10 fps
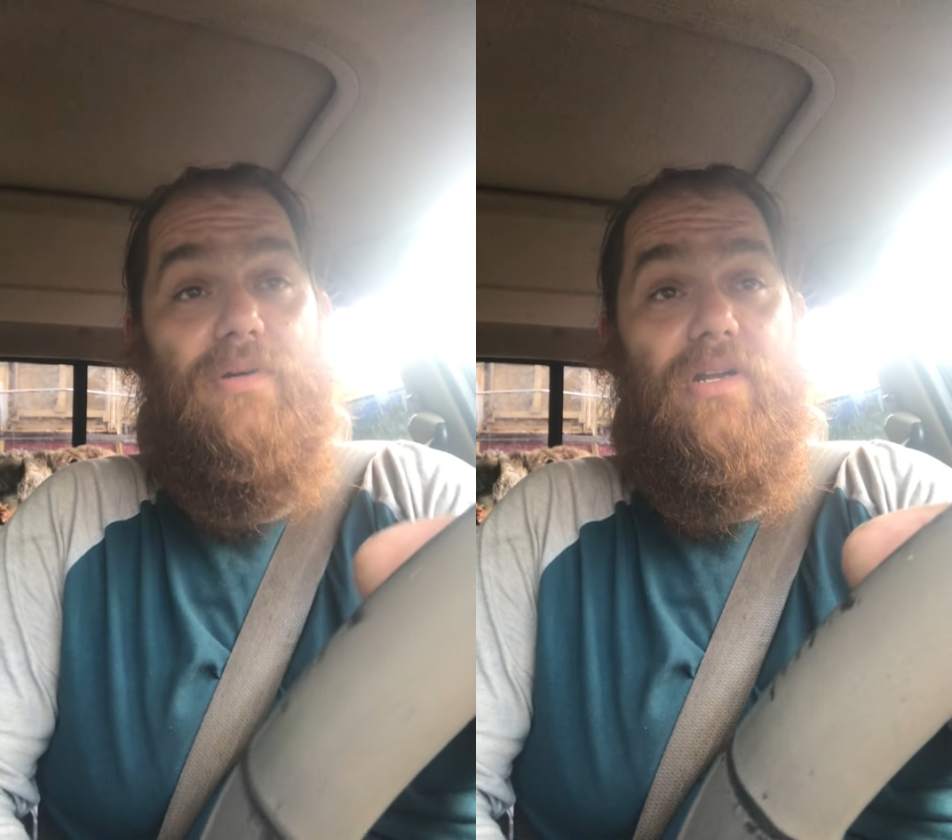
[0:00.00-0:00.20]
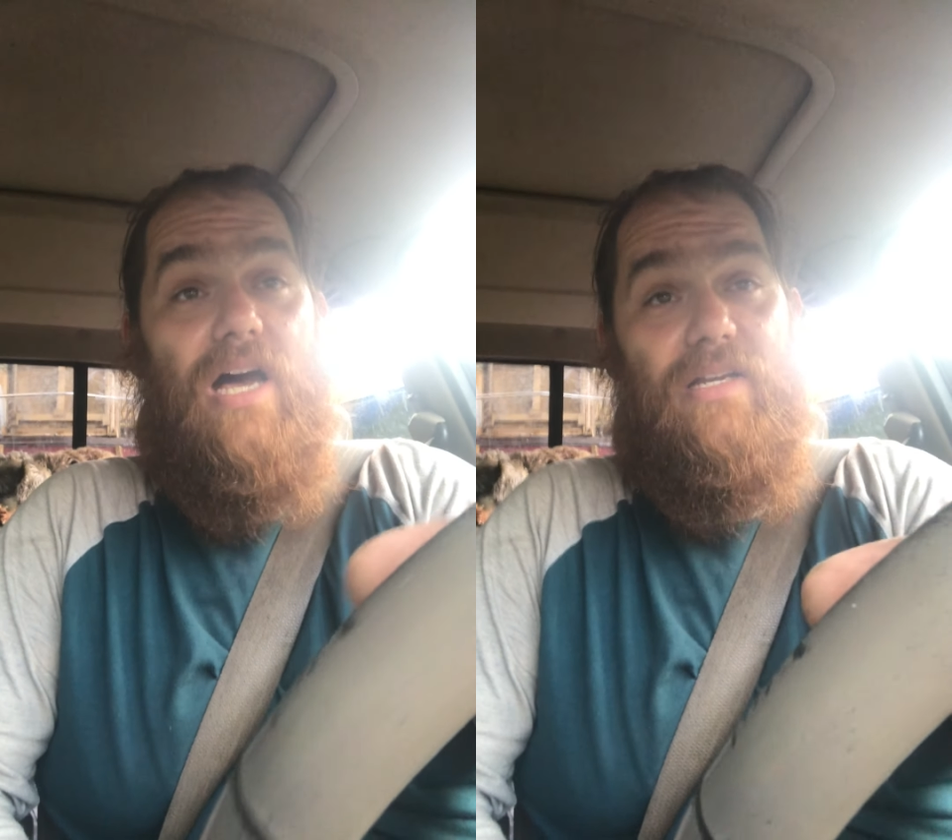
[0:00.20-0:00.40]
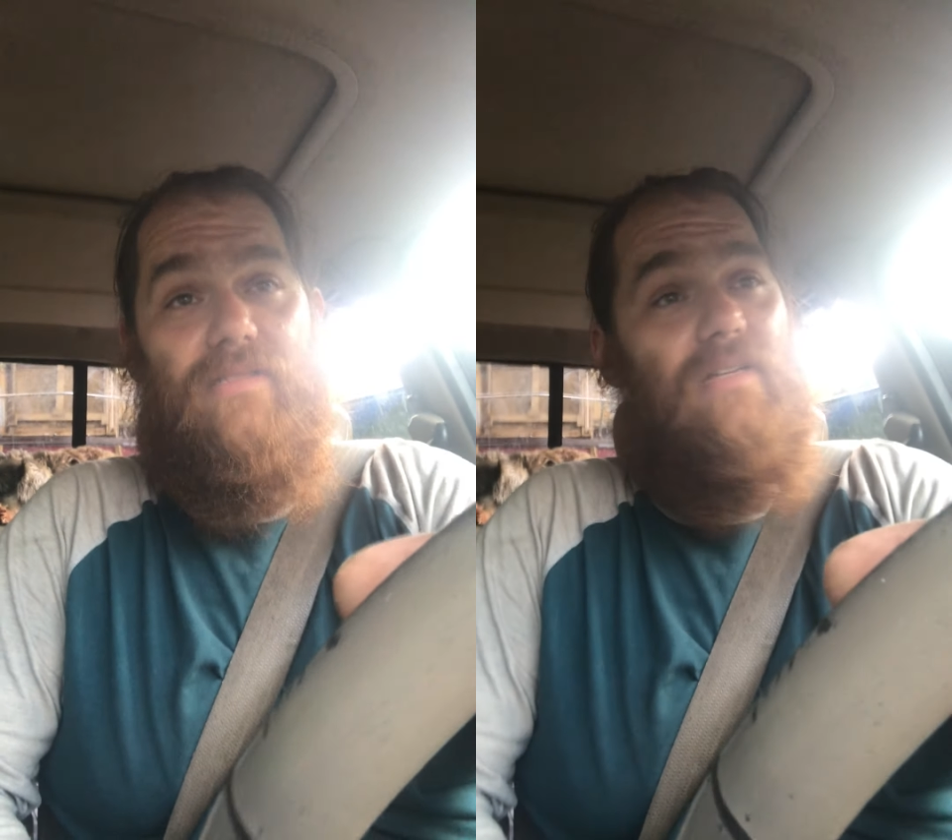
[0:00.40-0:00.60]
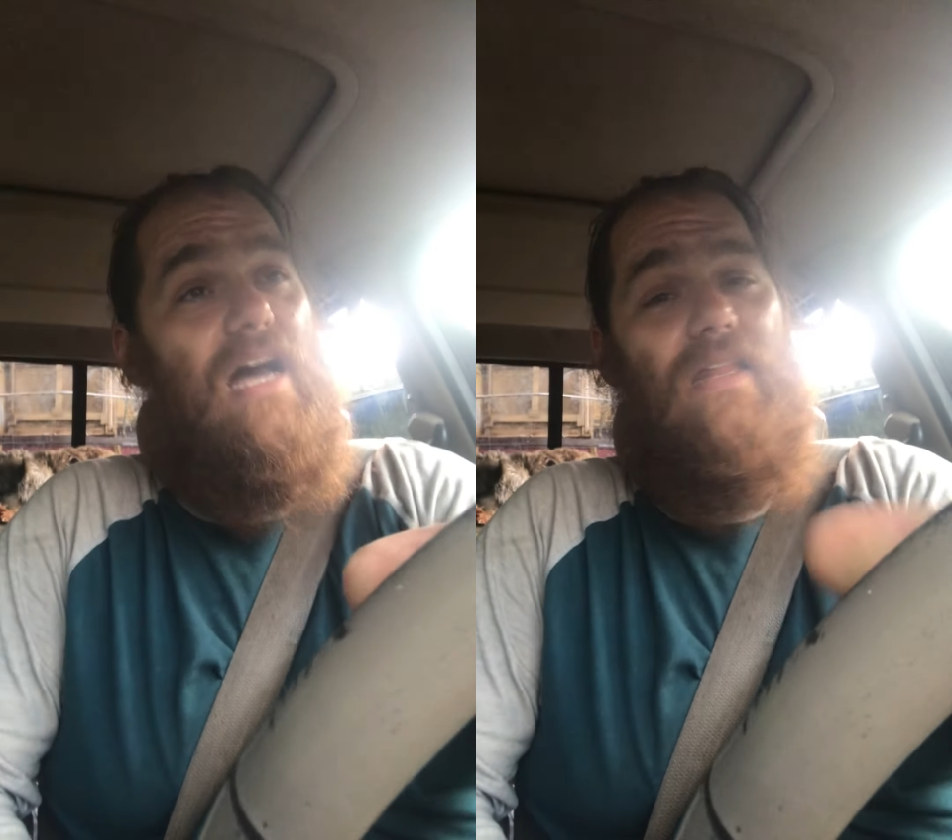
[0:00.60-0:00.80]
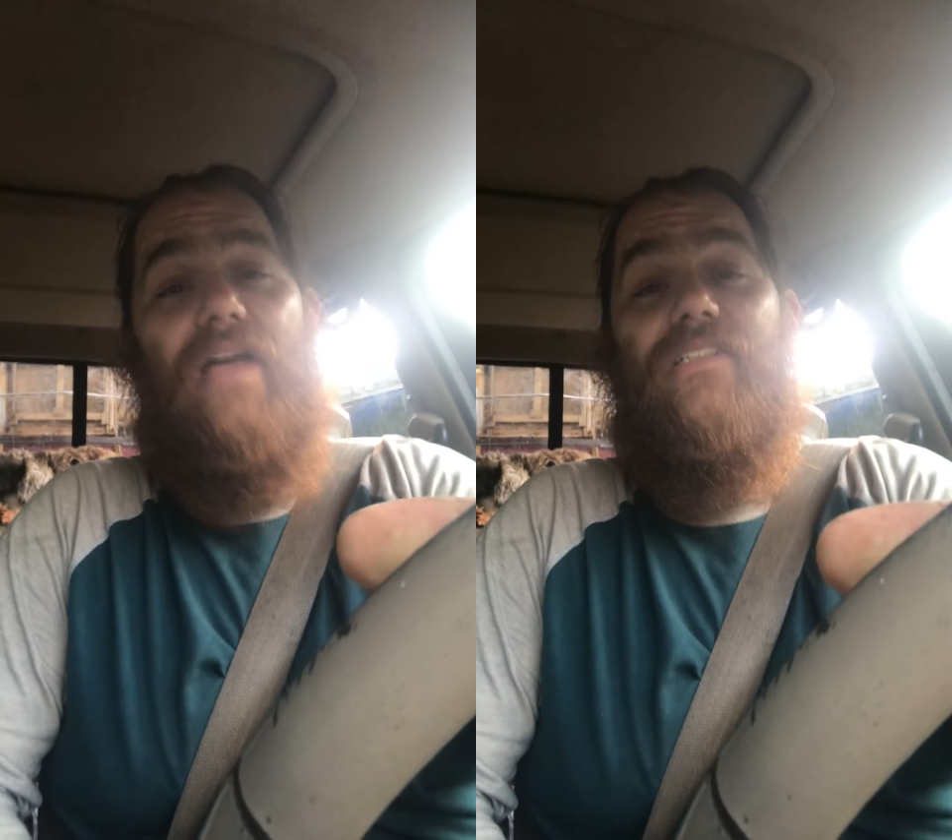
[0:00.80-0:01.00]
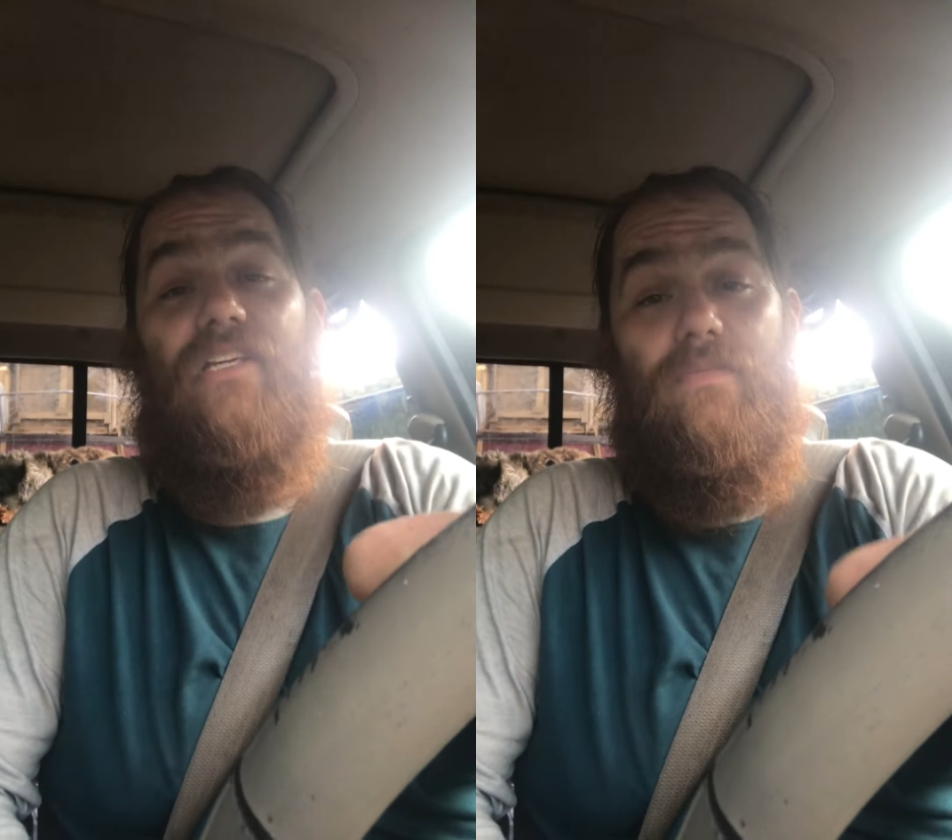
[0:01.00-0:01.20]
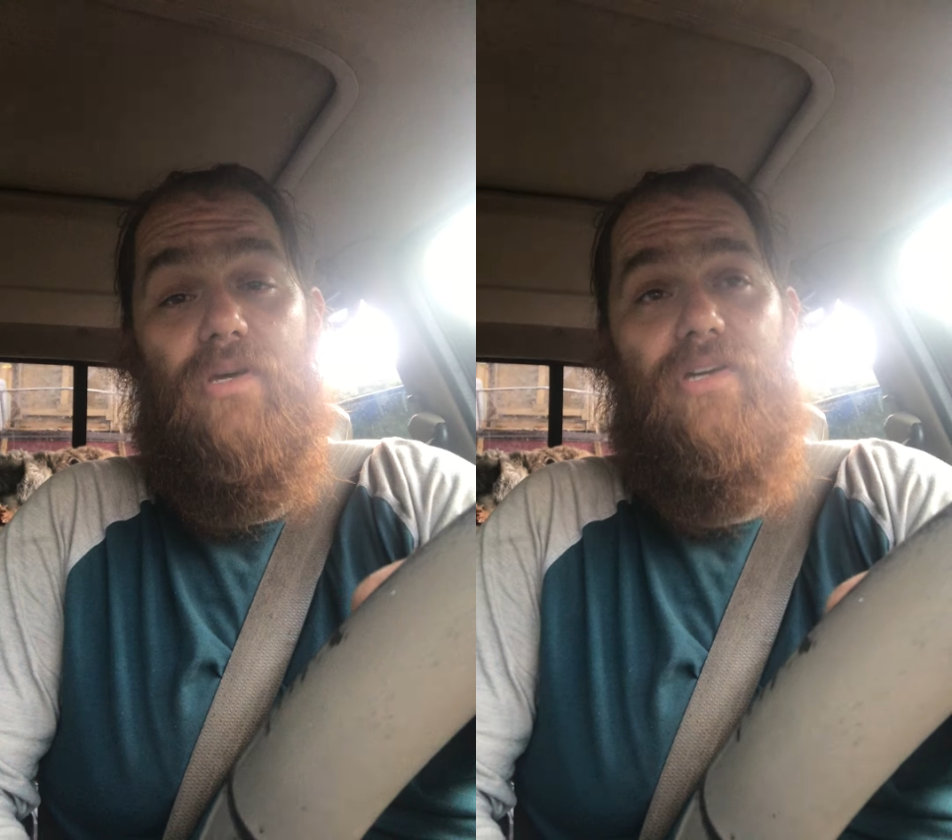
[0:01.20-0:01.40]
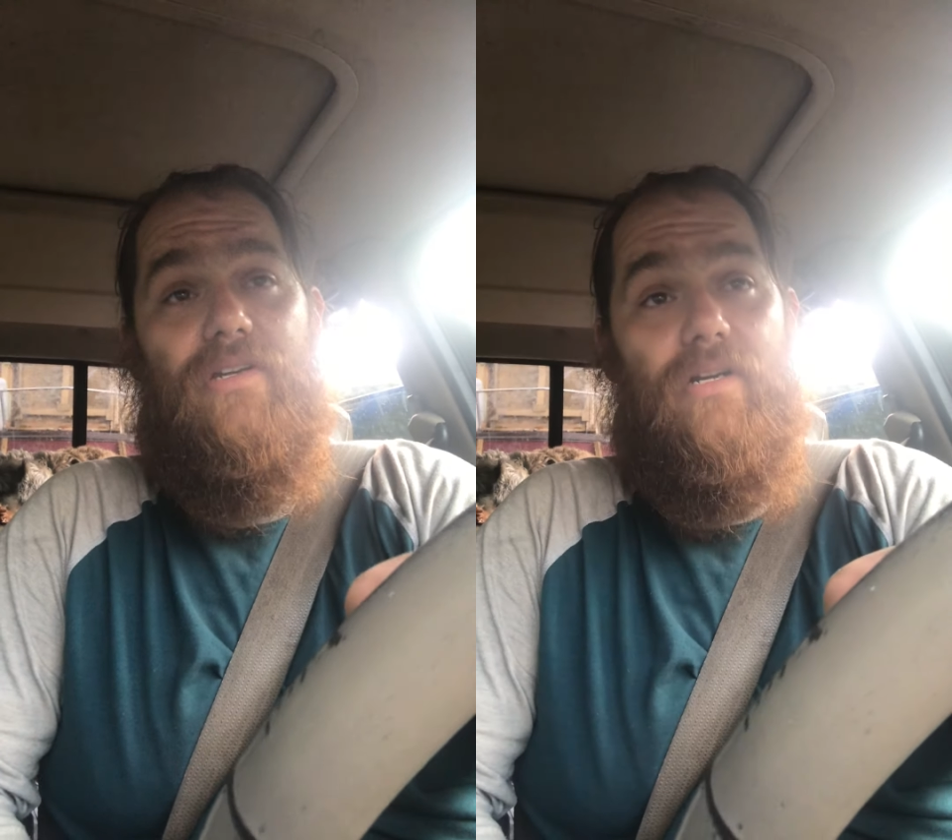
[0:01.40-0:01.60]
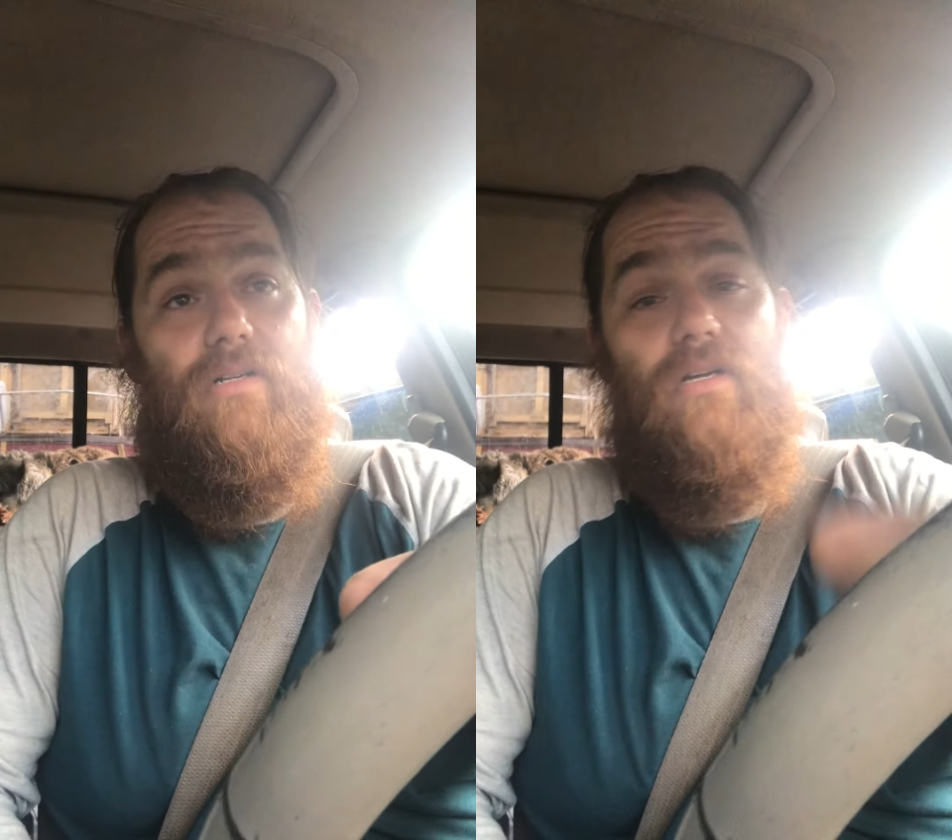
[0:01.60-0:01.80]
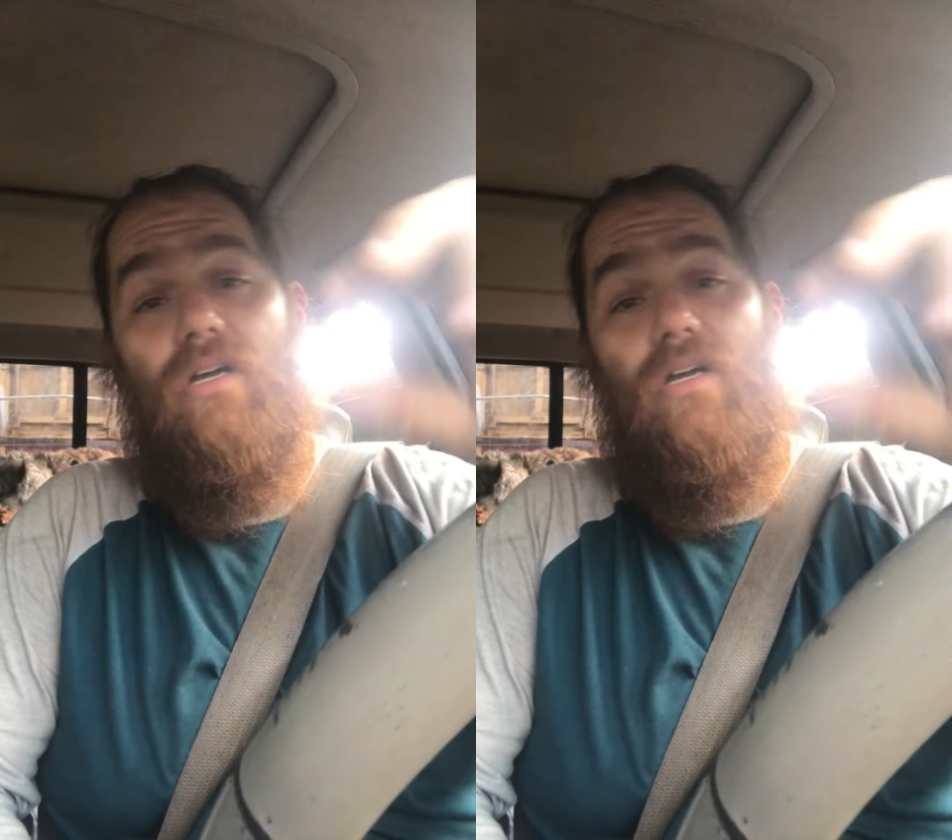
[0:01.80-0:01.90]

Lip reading: but I like 10 millionaire.